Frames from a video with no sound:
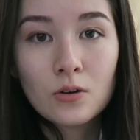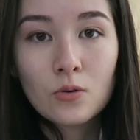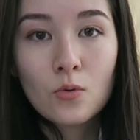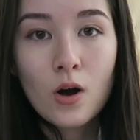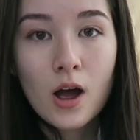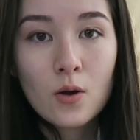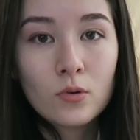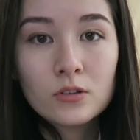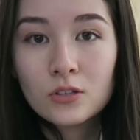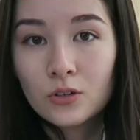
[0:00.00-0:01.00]
so
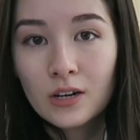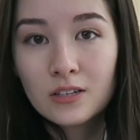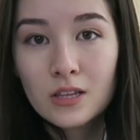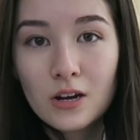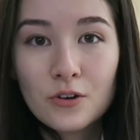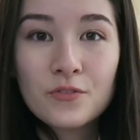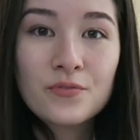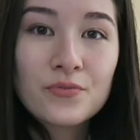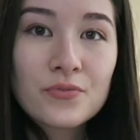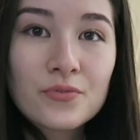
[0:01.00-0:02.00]
I will see you guys there.